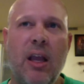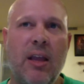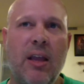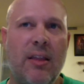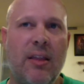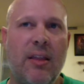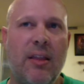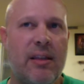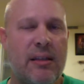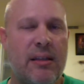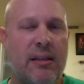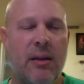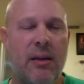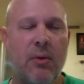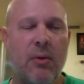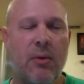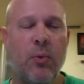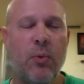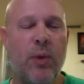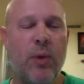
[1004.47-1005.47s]
this is a
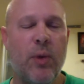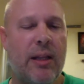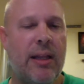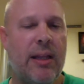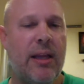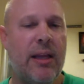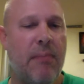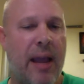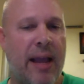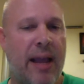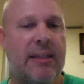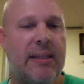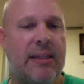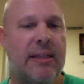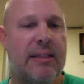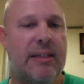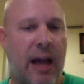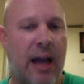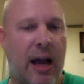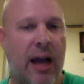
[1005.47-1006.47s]
really
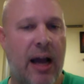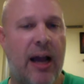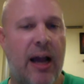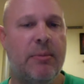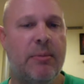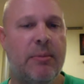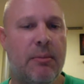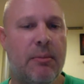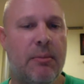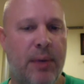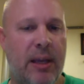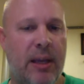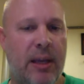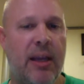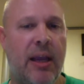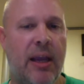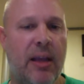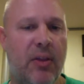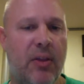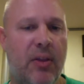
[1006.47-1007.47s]
amazing time to be
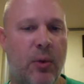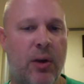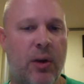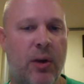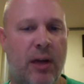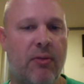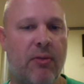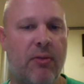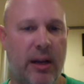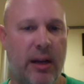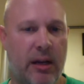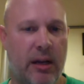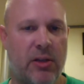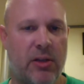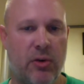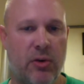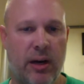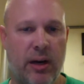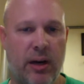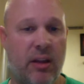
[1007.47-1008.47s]
in the recovery
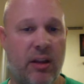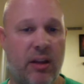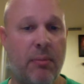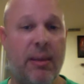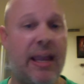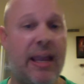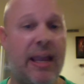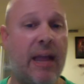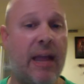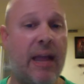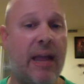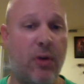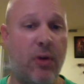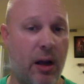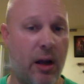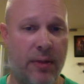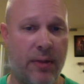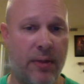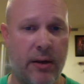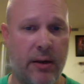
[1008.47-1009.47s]
industry and the behavioral
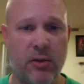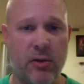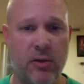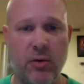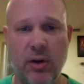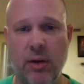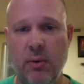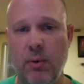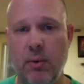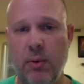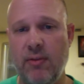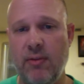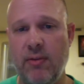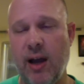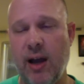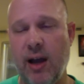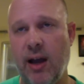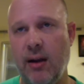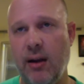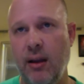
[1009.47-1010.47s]
health industry. I mean, we've
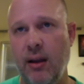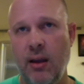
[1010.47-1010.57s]
got